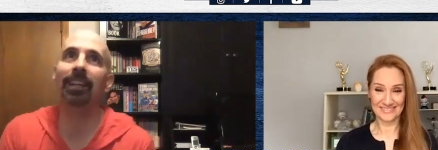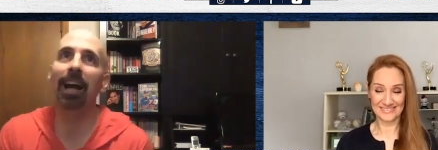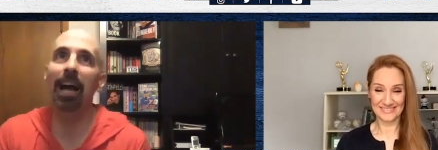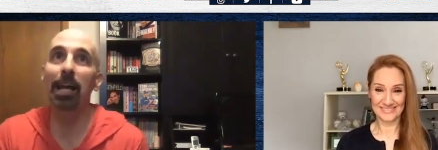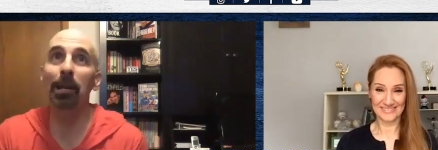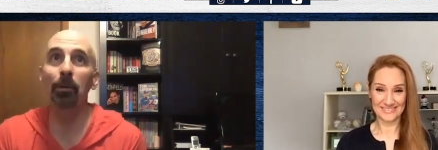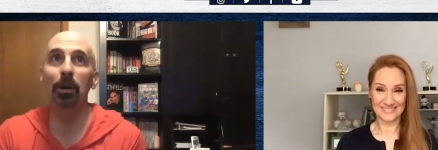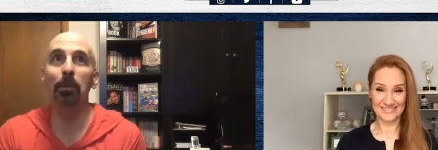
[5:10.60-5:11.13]
Speaker 1: I
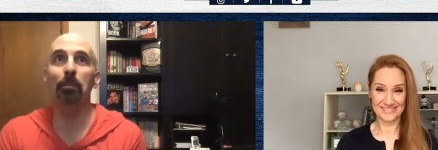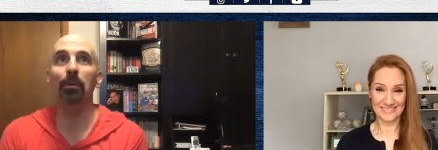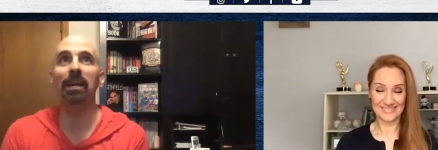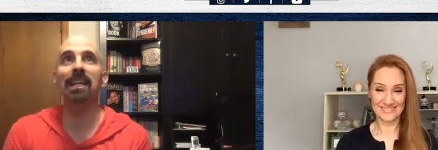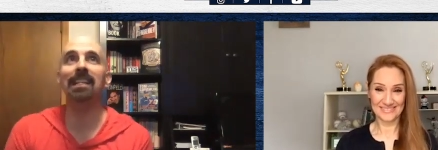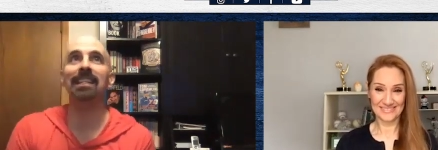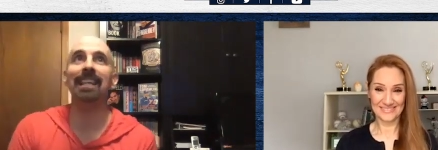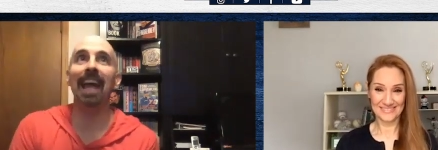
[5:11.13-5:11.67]
don't want to bring
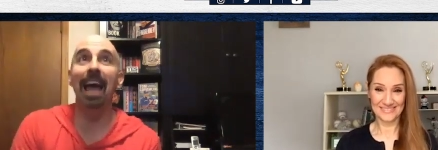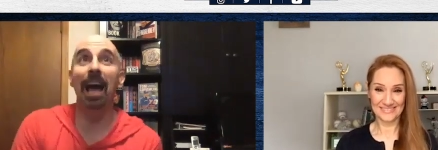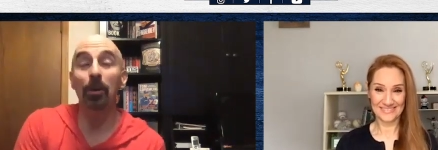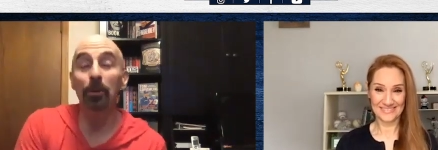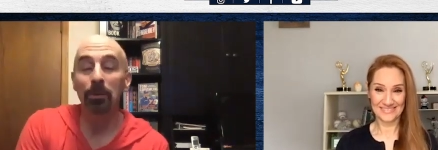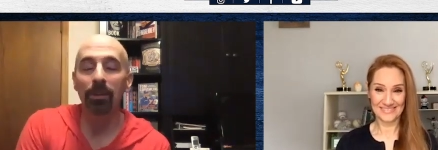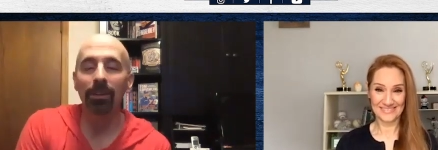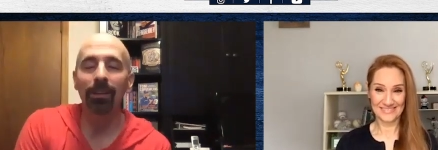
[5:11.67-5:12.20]
it
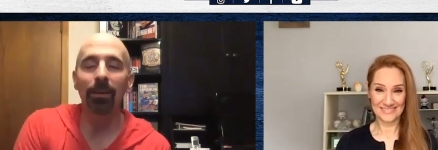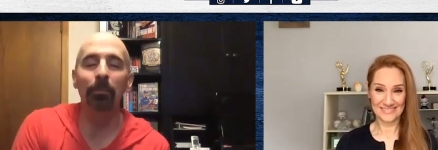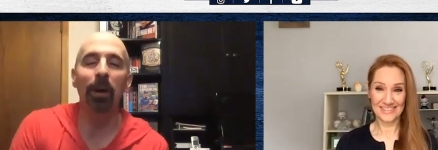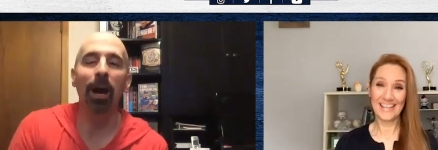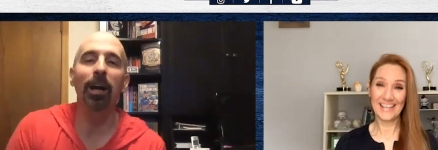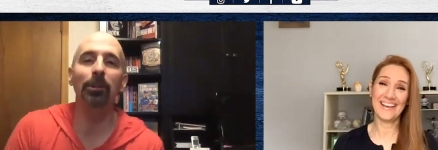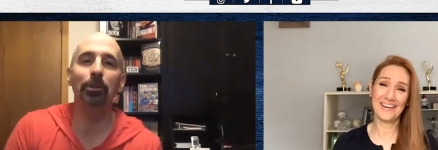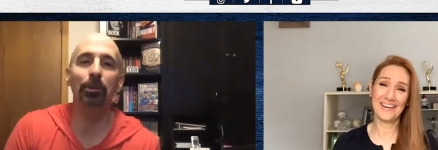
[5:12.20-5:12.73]
down, but
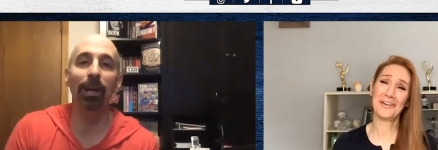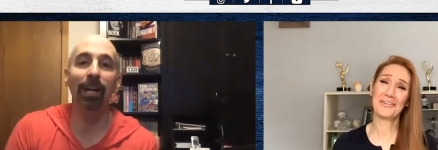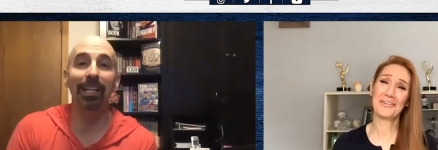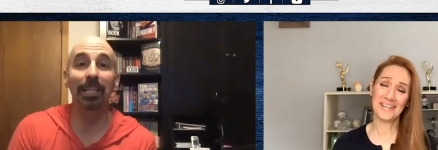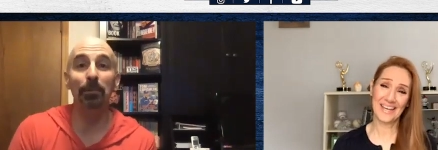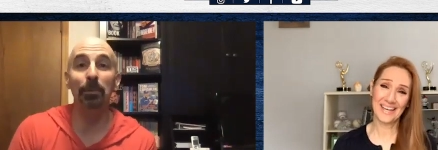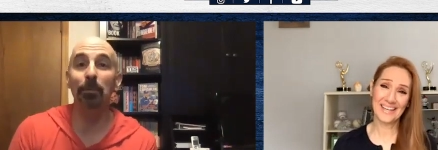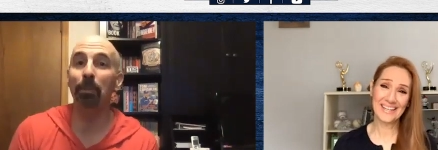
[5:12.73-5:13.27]
I'll try to
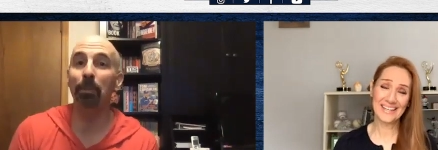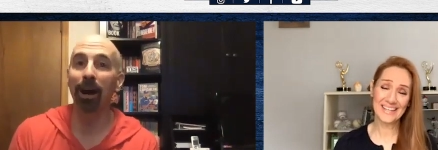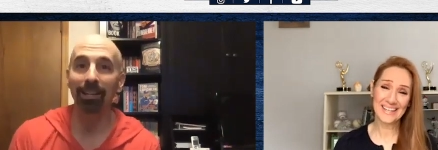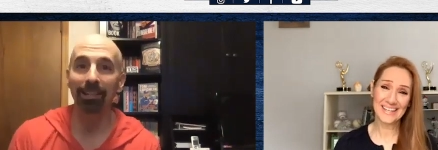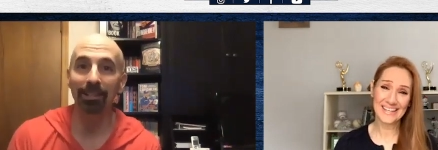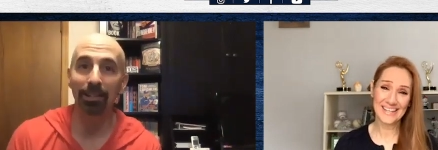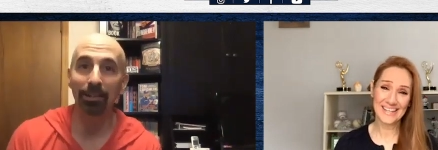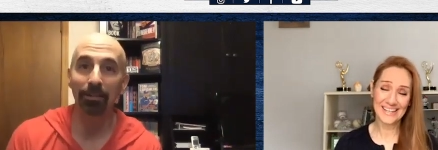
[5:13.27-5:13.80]
keep it
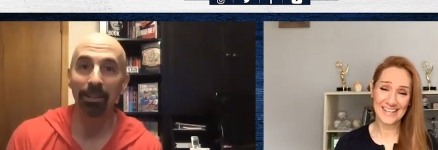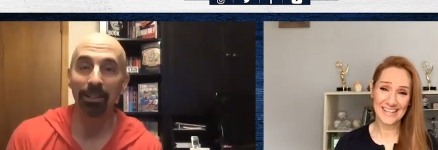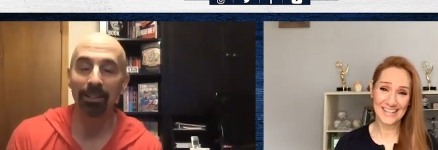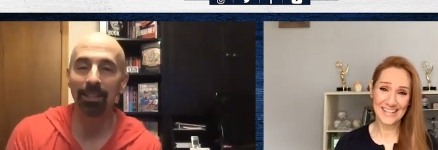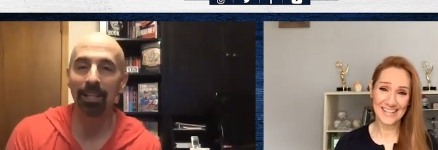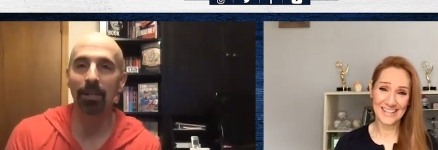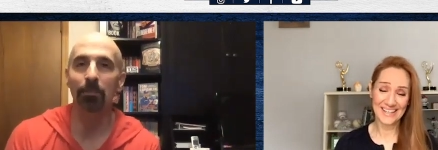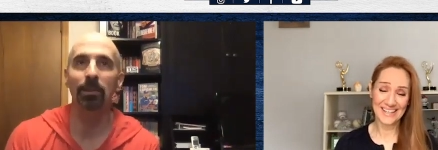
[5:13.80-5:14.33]
positive at the
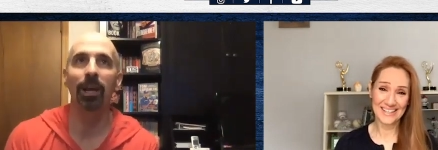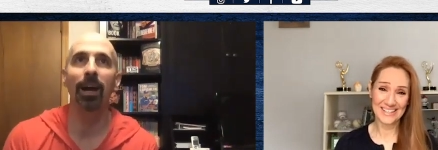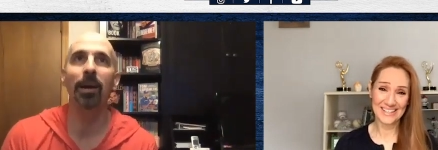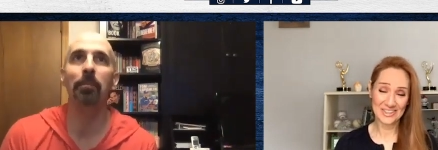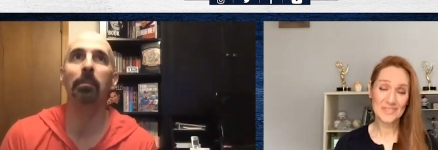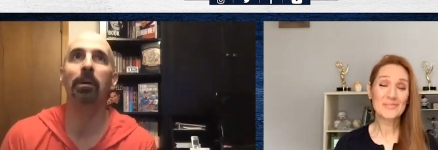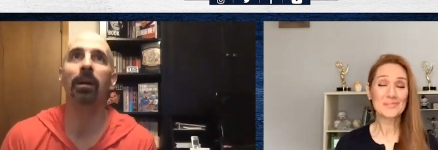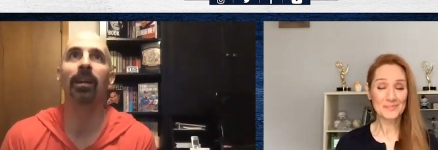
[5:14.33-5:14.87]
same
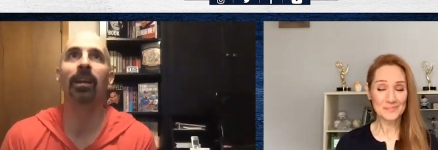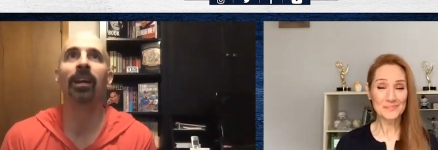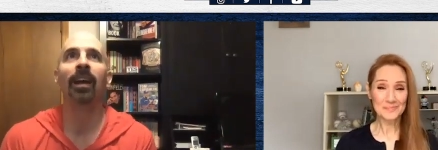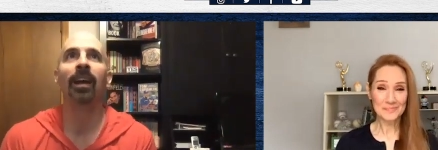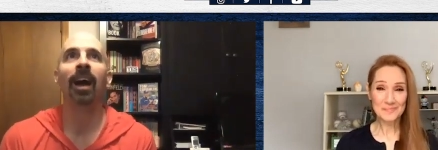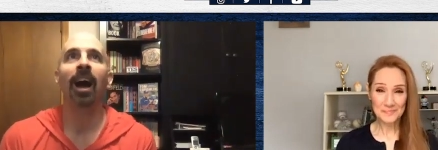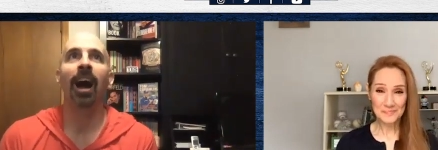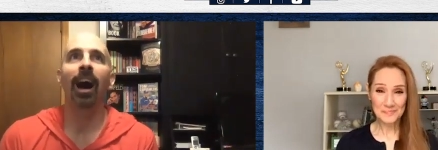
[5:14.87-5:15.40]
time. But
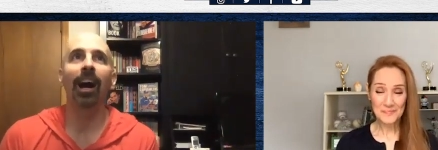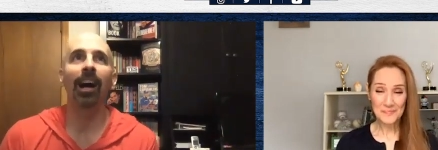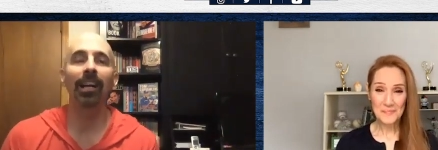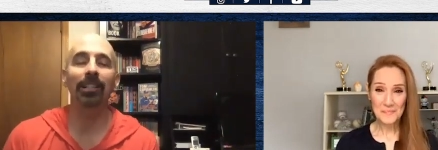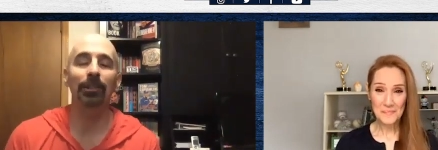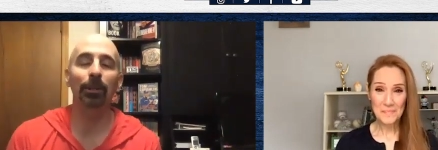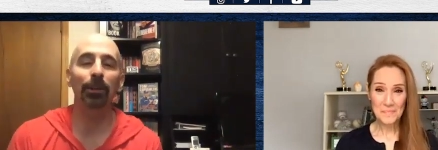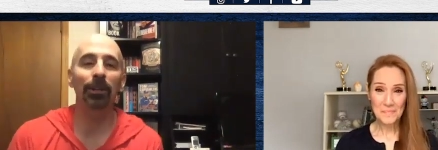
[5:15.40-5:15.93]
I
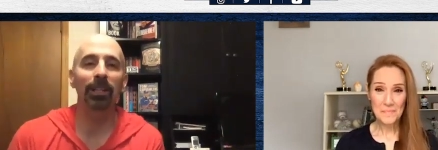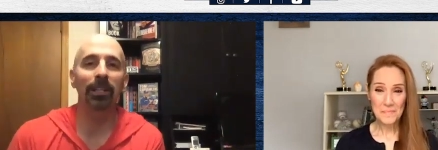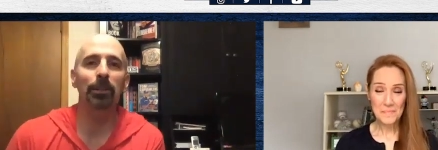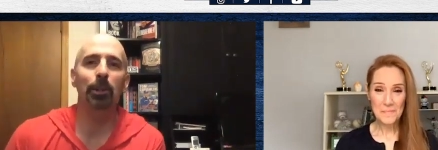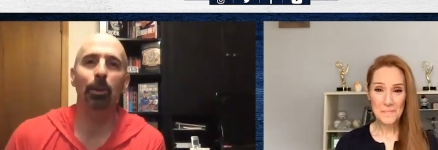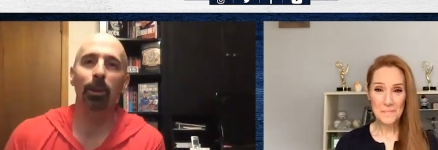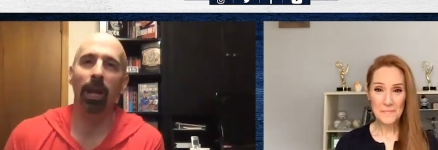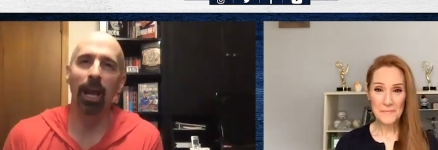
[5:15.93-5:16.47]
turn
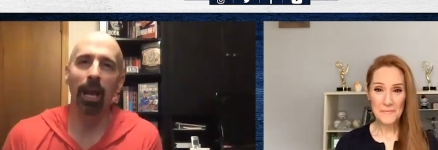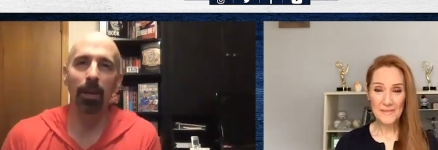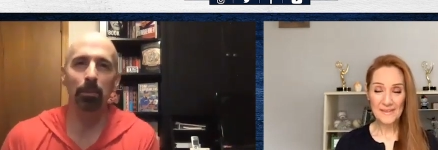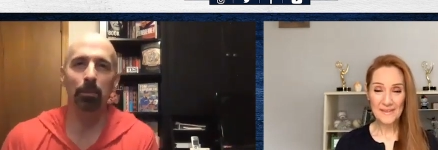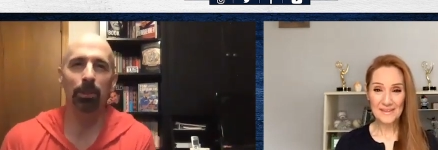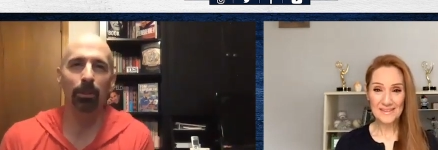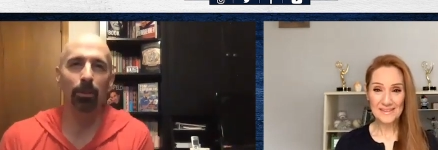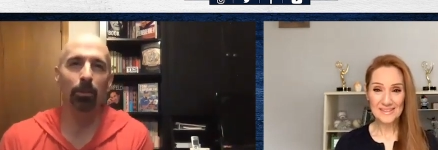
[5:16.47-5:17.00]
into an
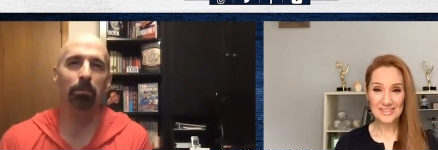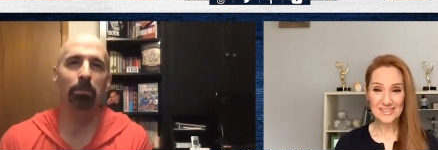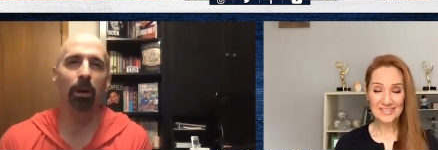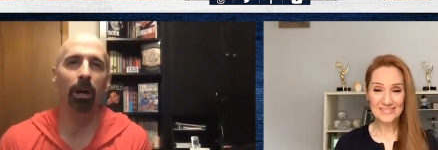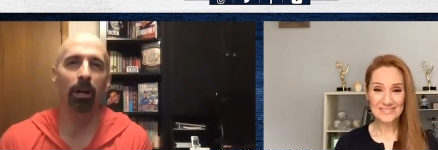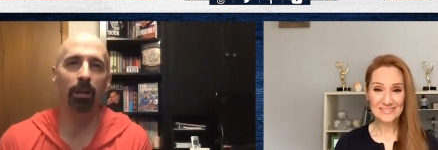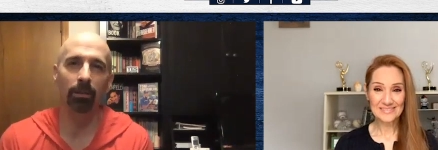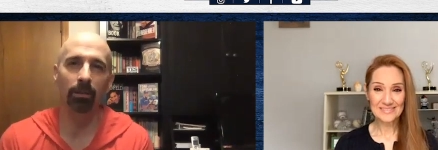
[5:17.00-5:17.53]
absolute
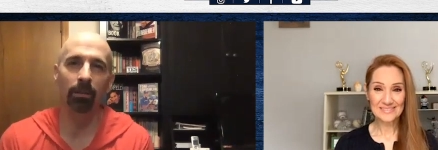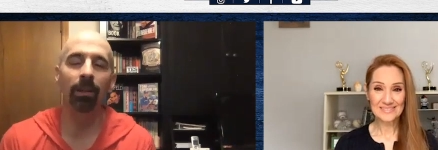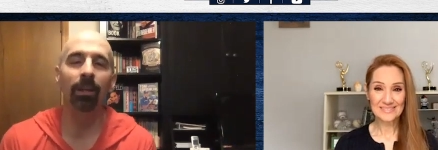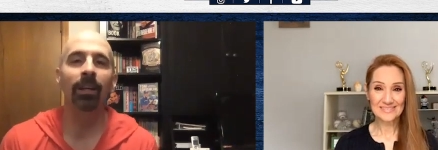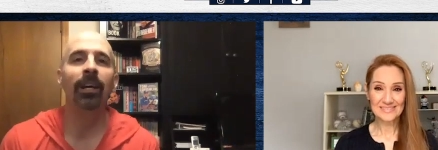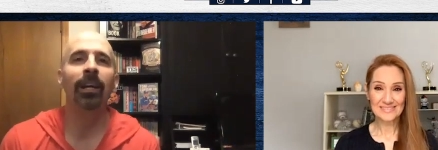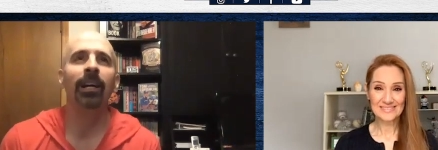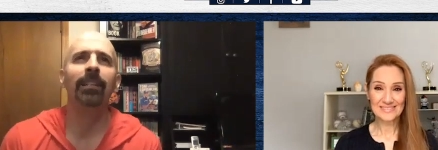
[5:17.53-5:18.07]
puddle
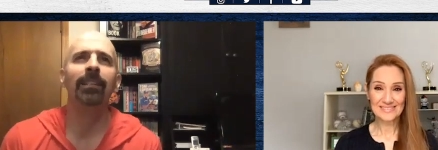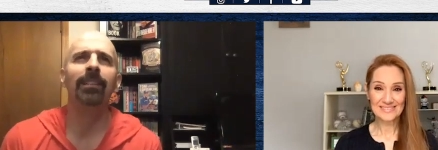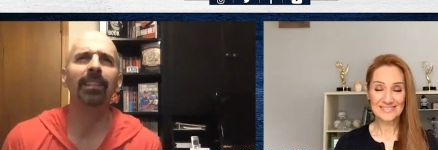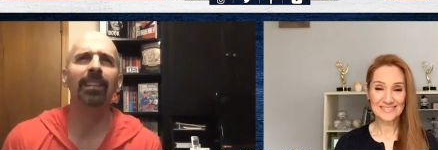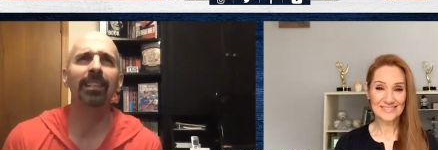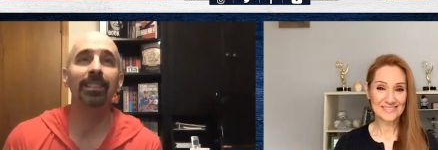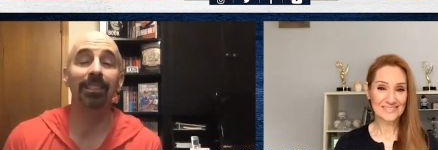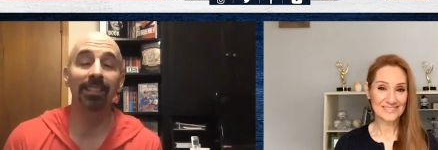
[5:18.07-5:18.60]
to
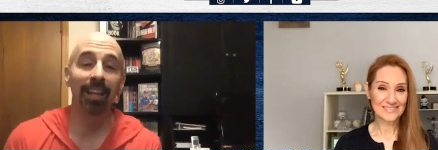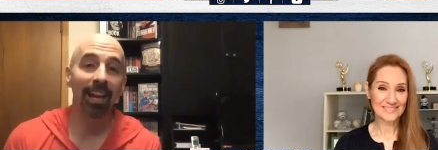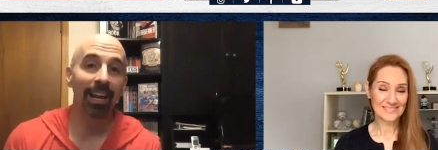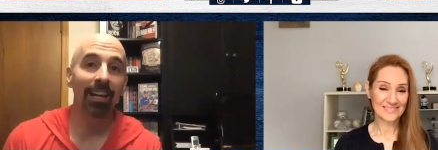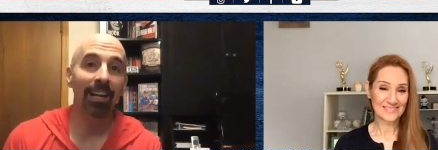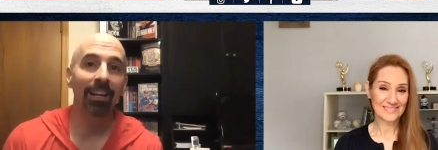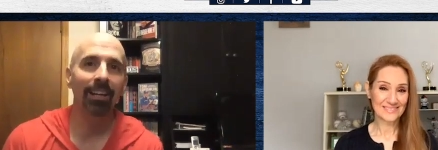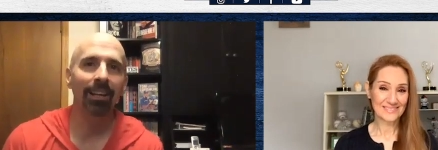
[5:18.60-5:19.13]
this
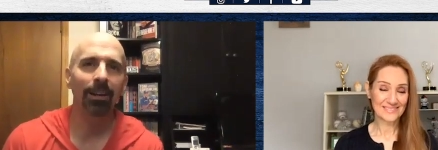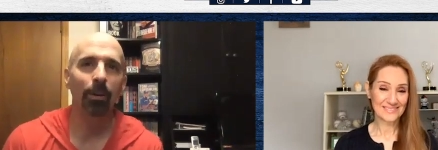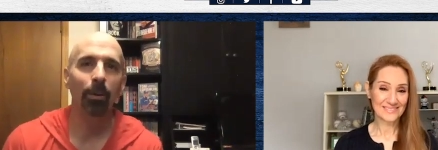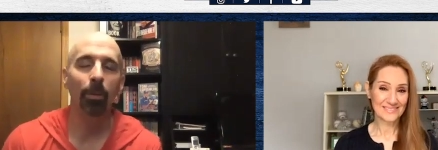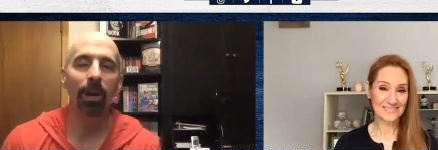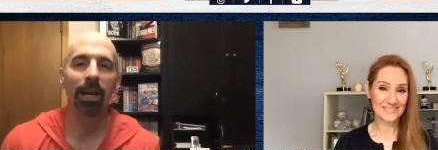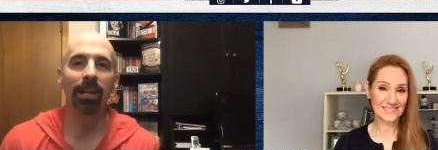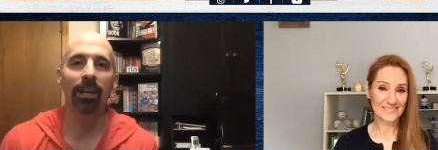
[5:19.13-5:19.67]
day
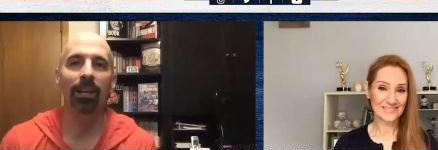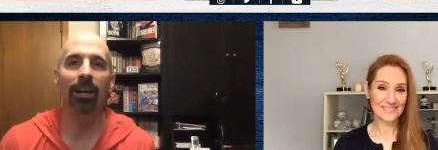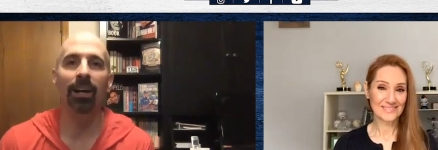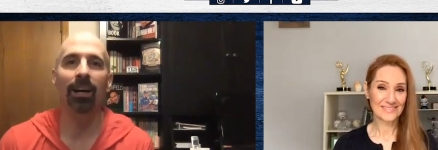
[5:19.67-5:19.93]
when